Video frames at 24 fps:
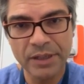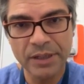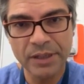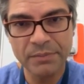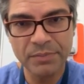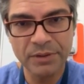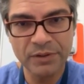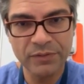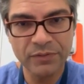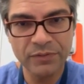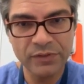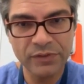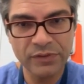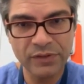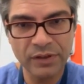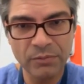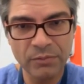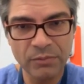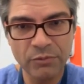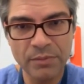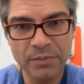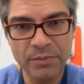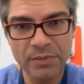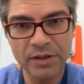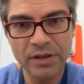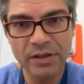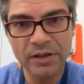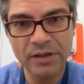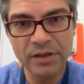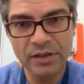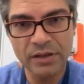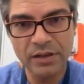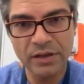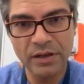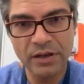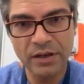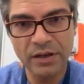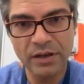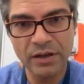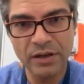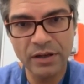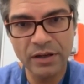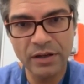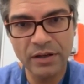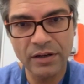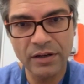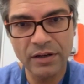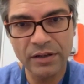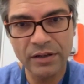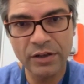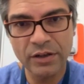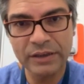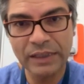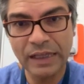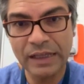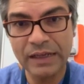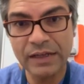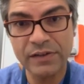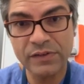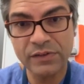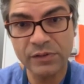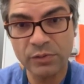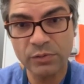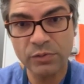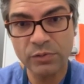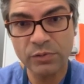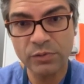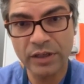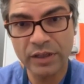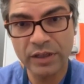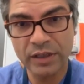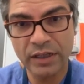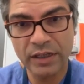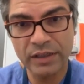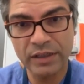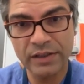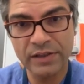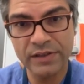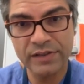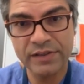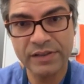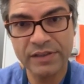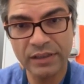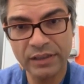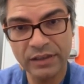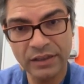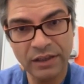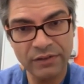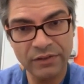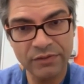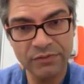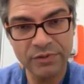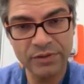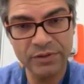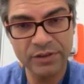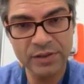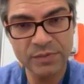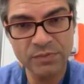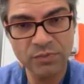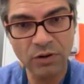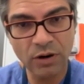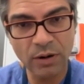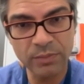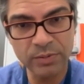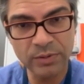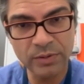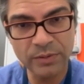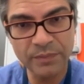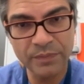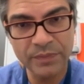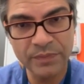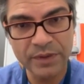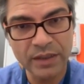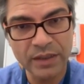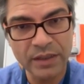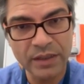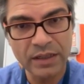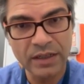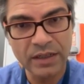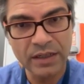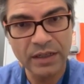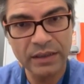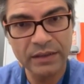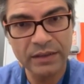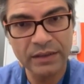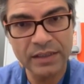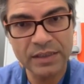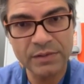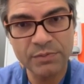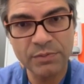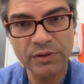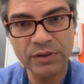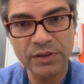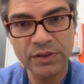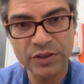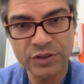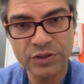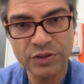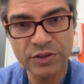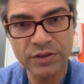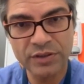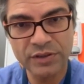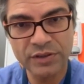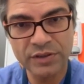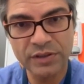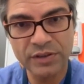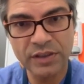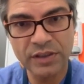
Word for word: But for some women, that doesn't work, and they're still left with this problem, and that's when they should